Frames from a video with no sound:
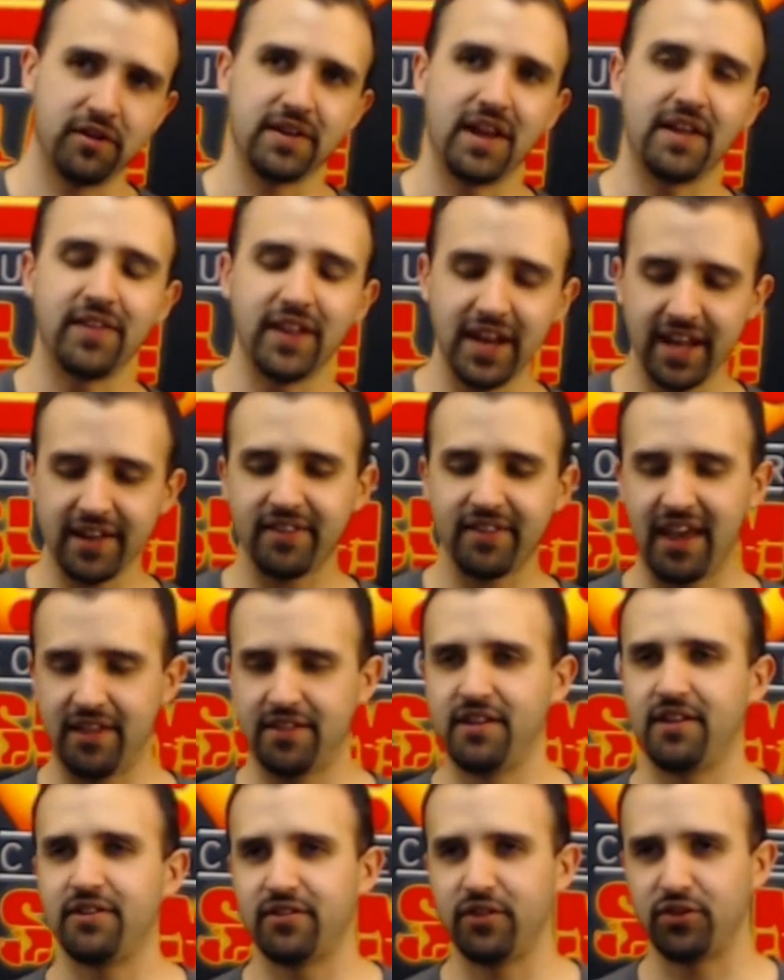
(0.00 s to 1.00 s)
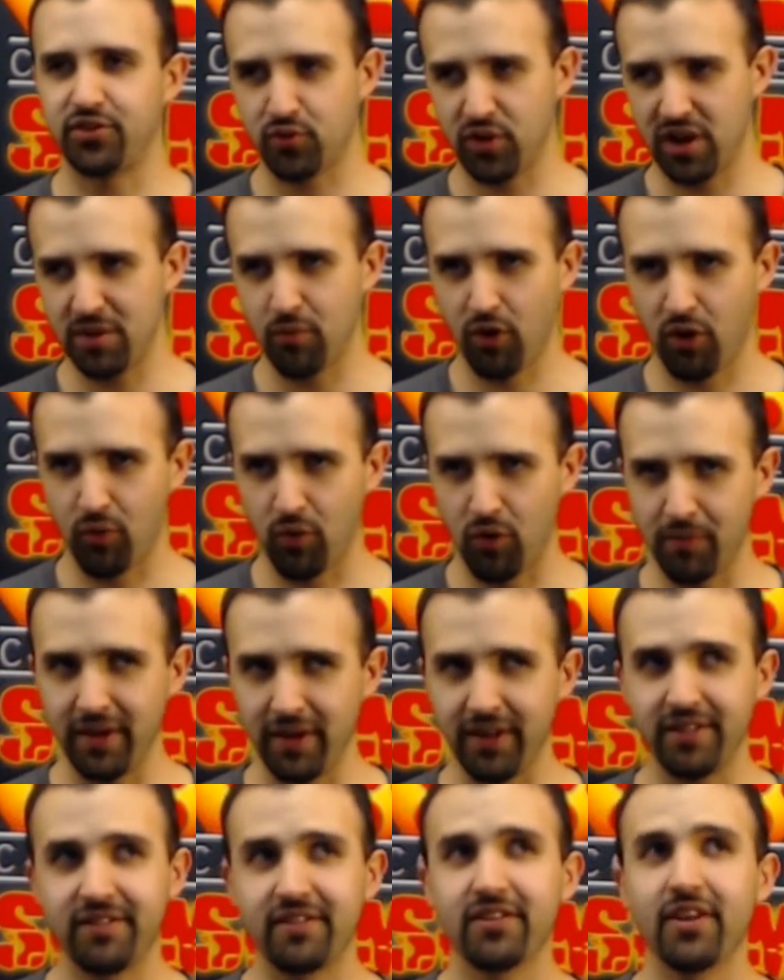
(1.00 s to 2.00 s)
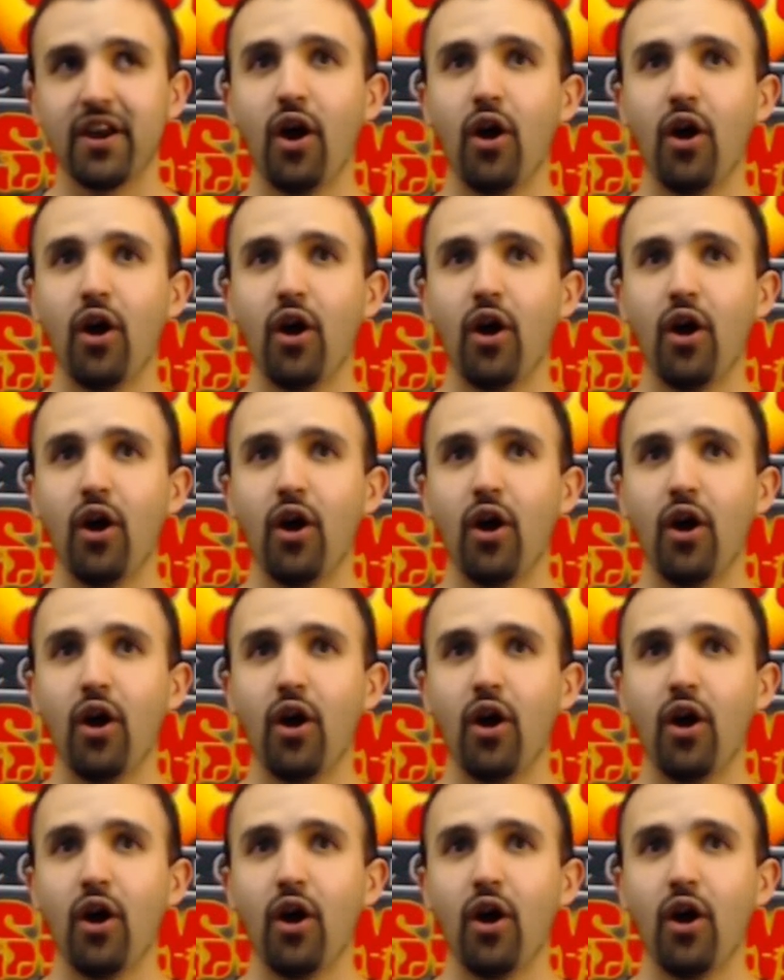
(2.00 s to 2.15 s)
And then he gets access to 3 more War Beasts.